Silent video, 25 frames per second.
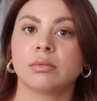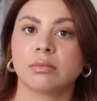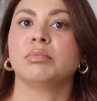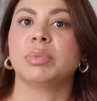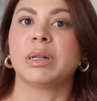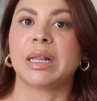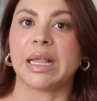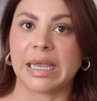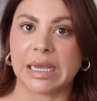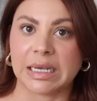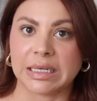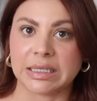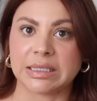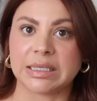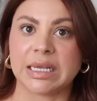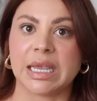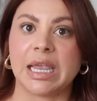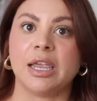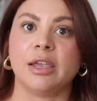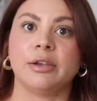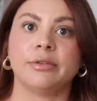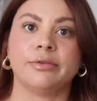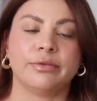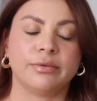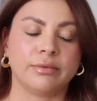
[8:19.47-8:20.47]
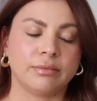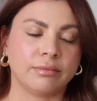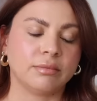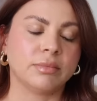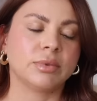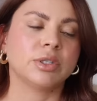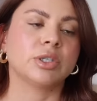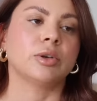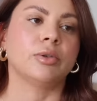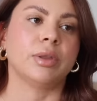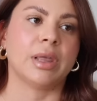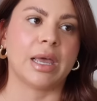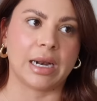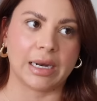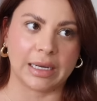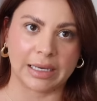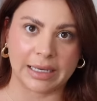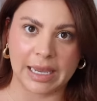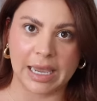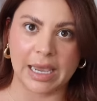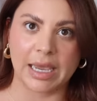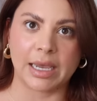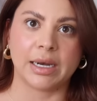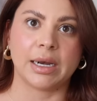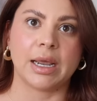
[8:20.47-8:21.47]
play it safe so that
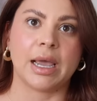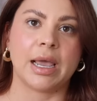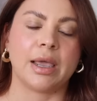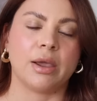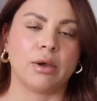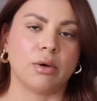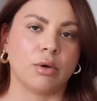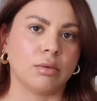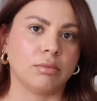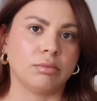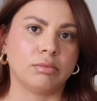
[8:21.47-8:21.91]
again, I